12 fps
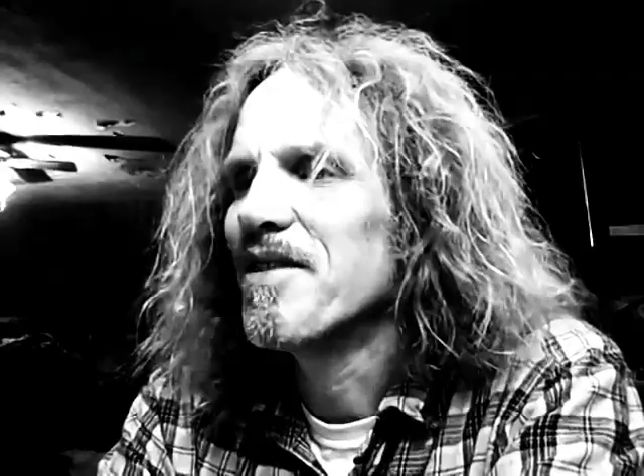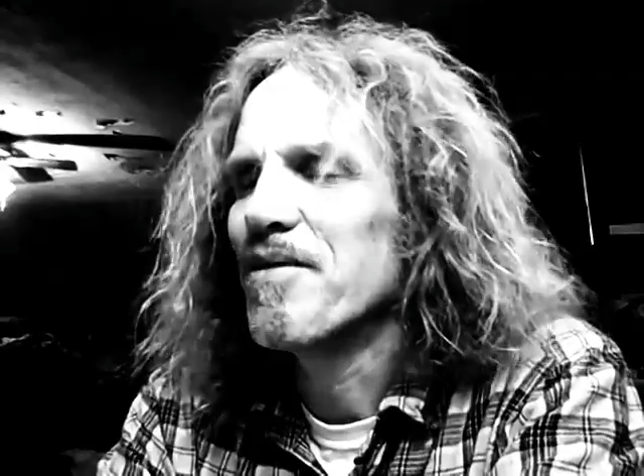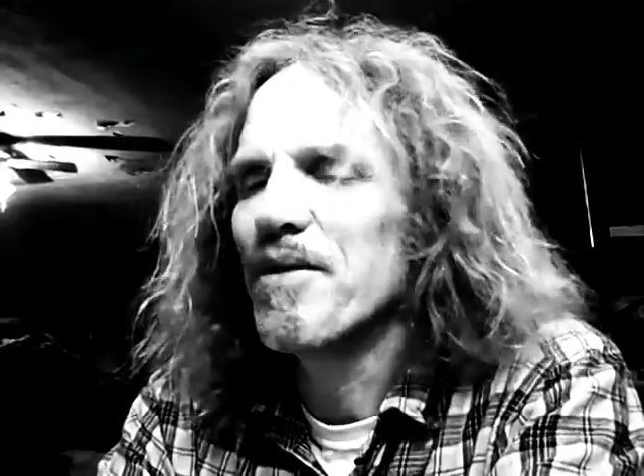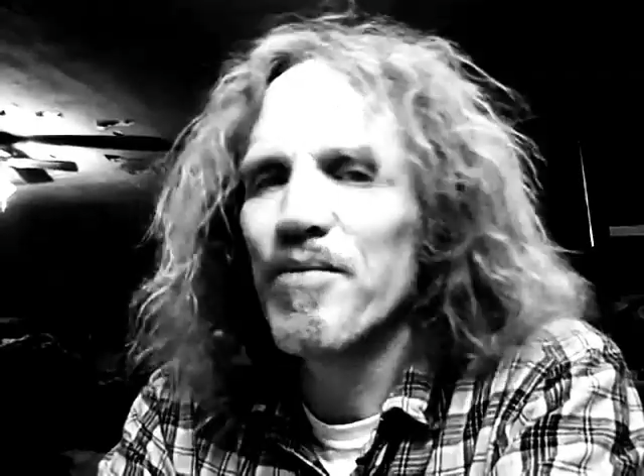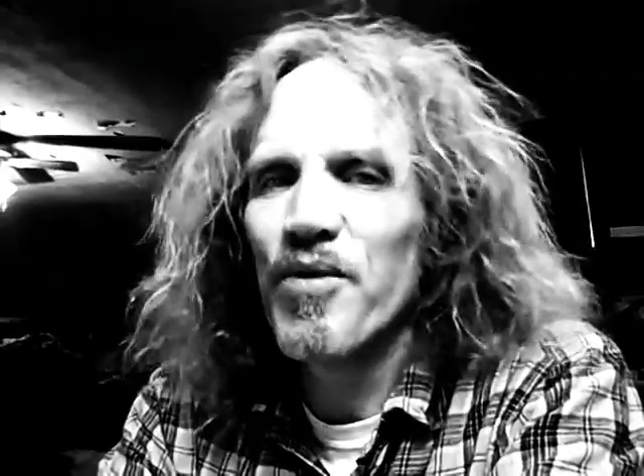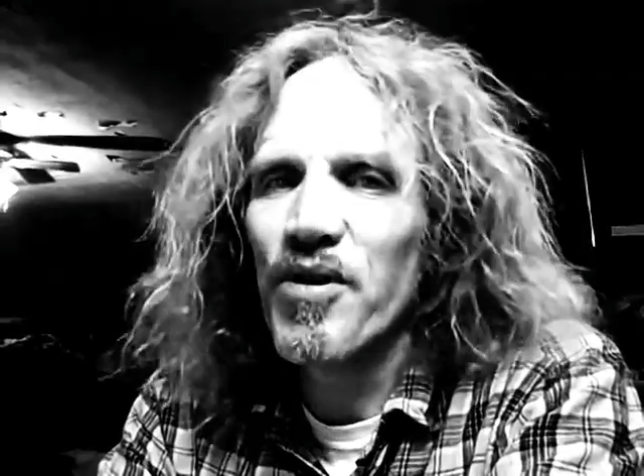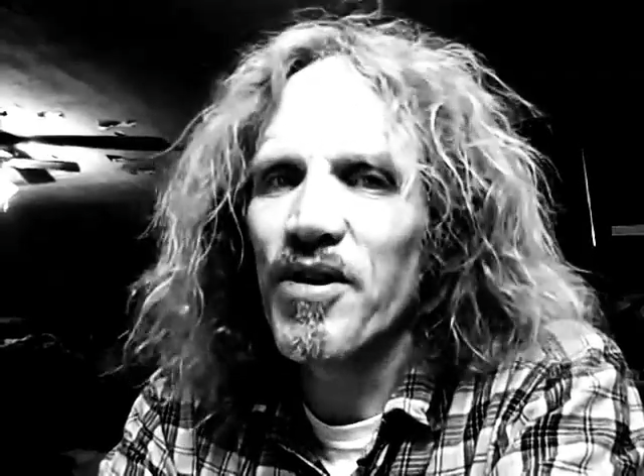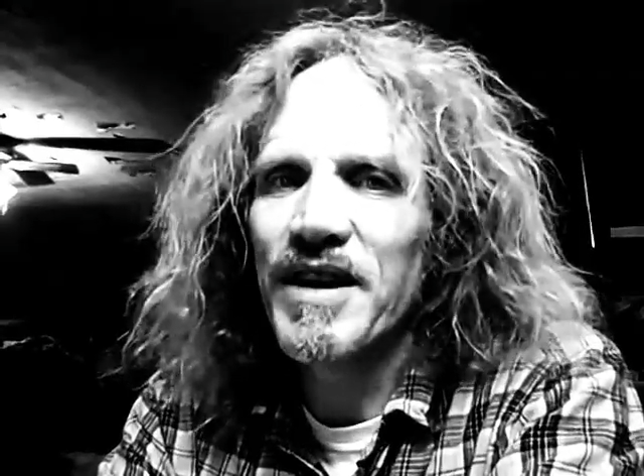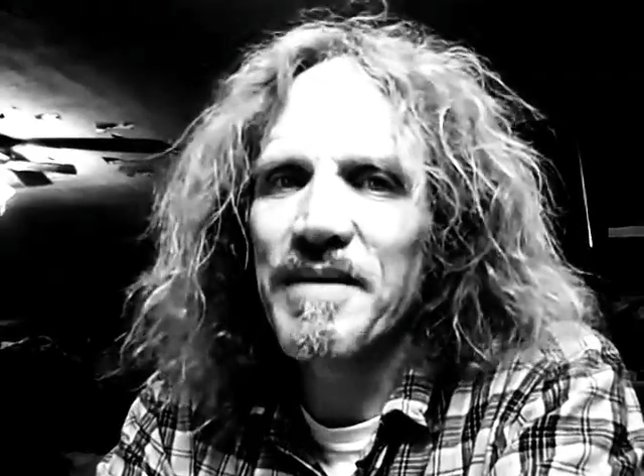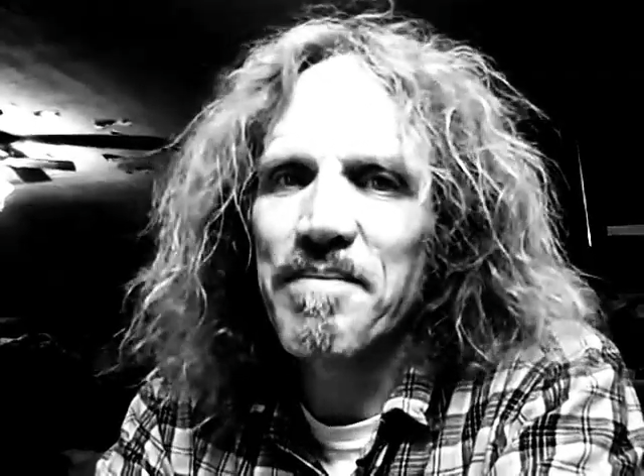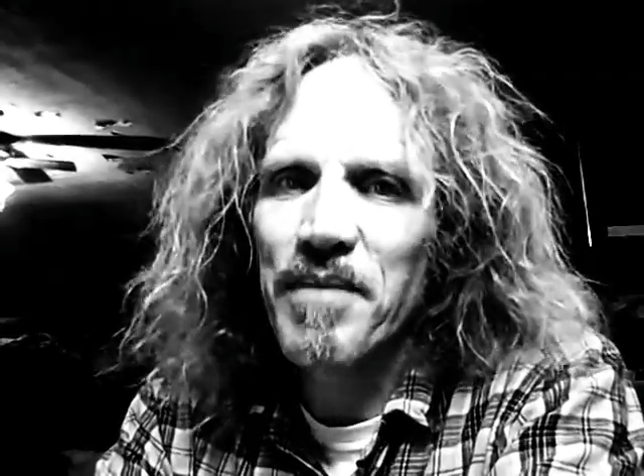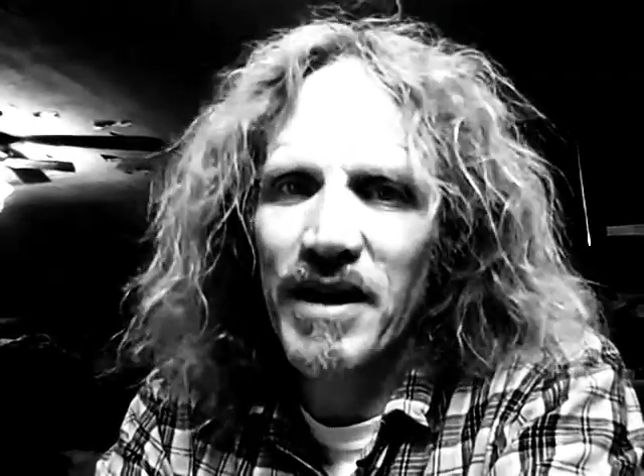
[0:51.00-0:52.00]
the reward
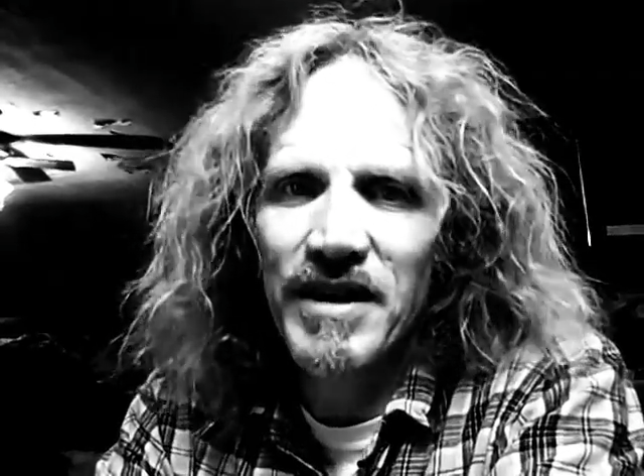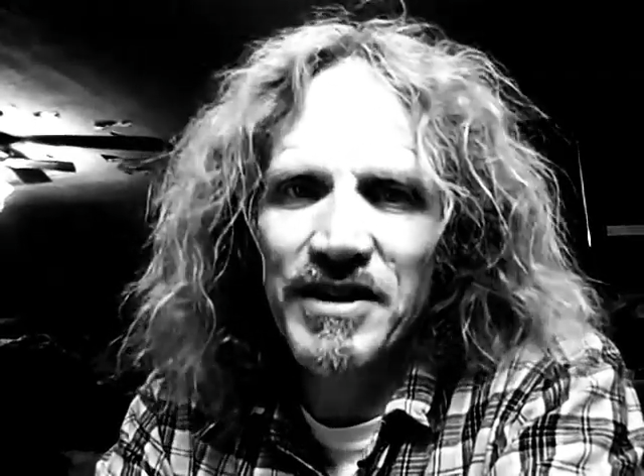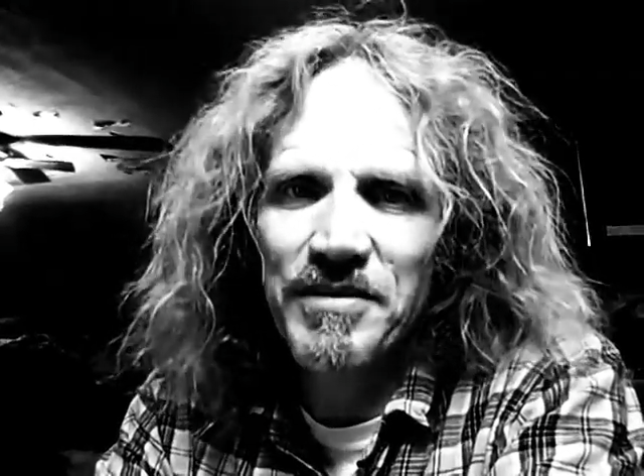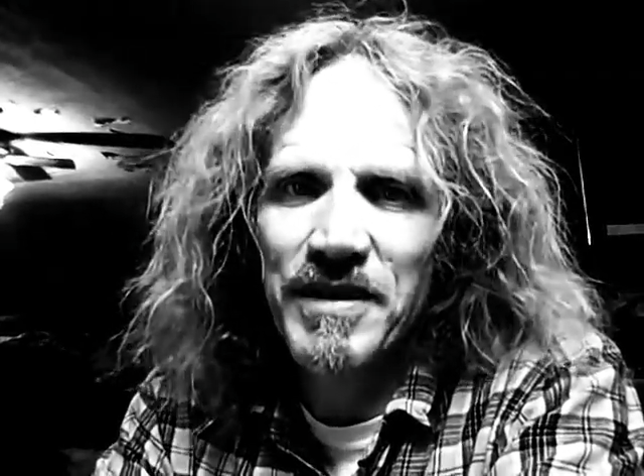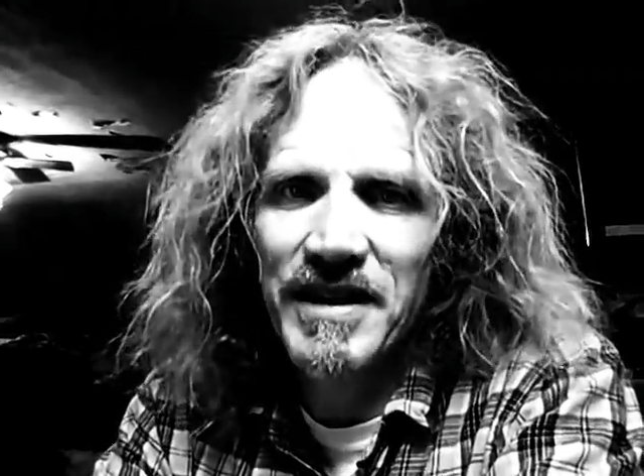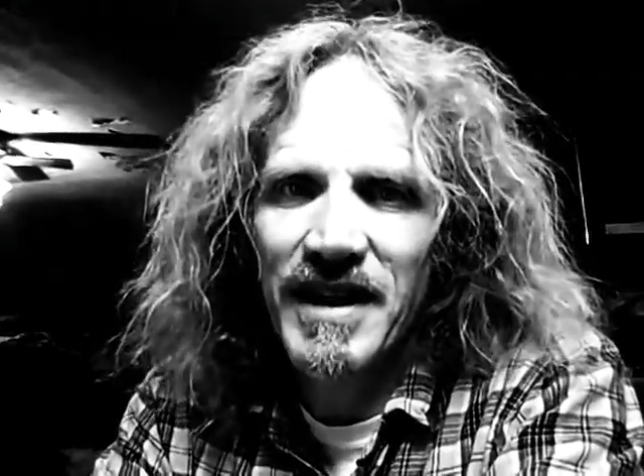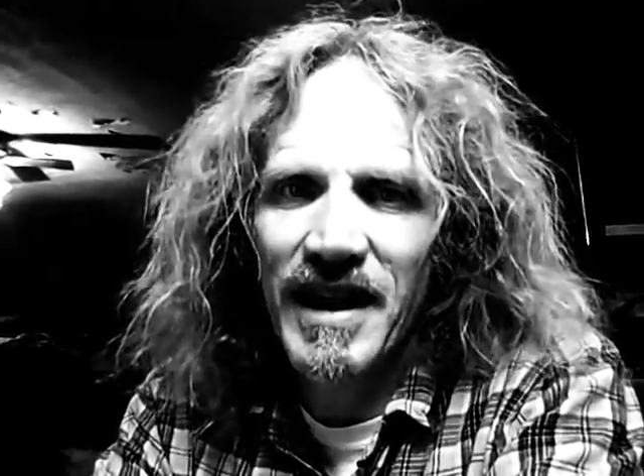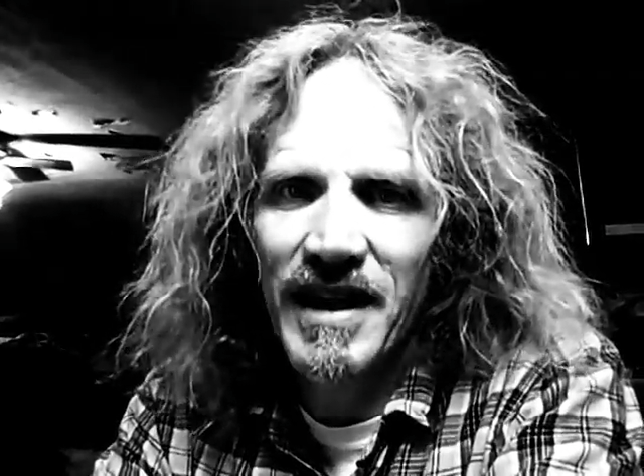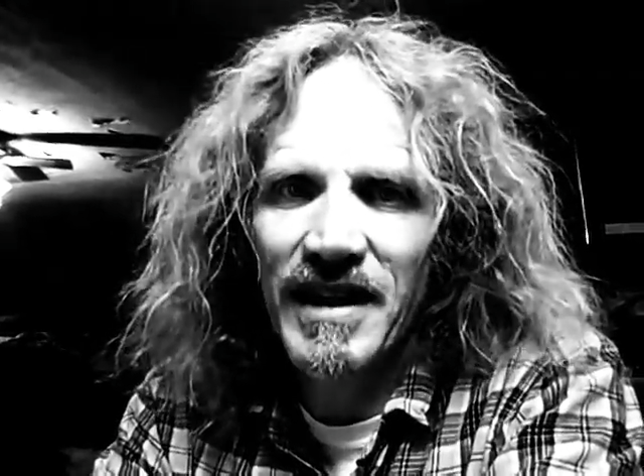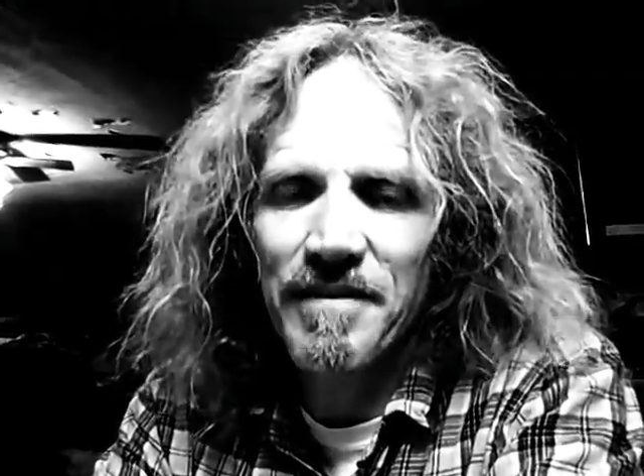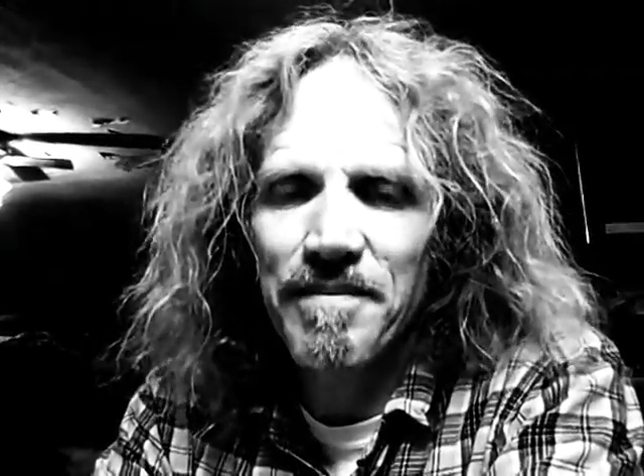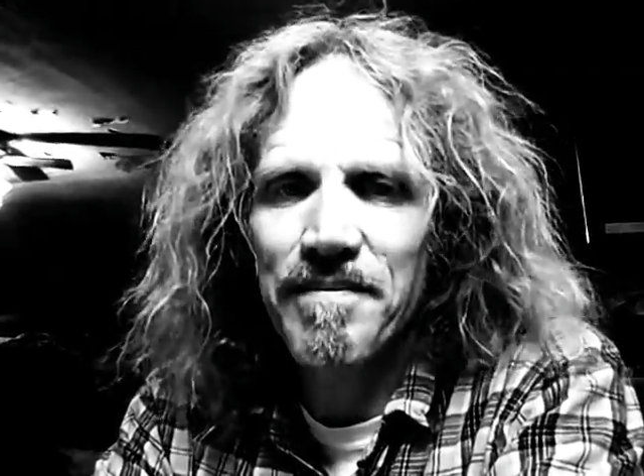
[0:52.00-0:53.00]
and punishment
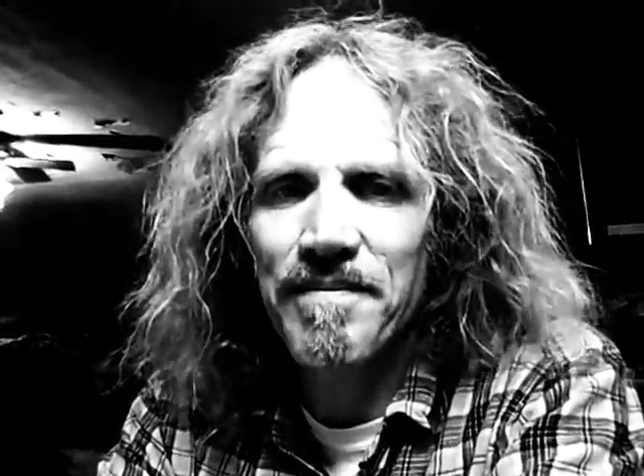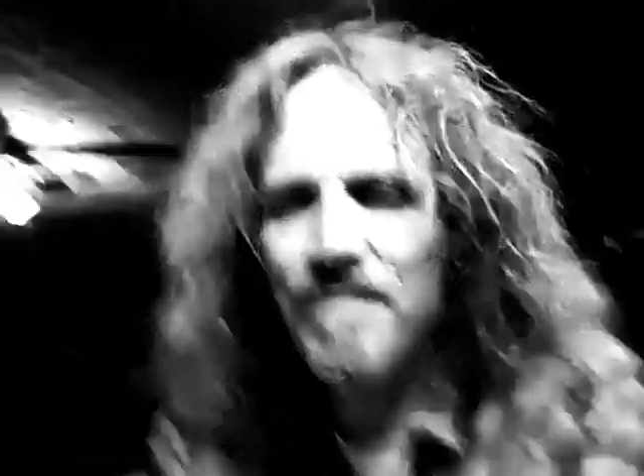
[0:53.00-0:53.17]
game.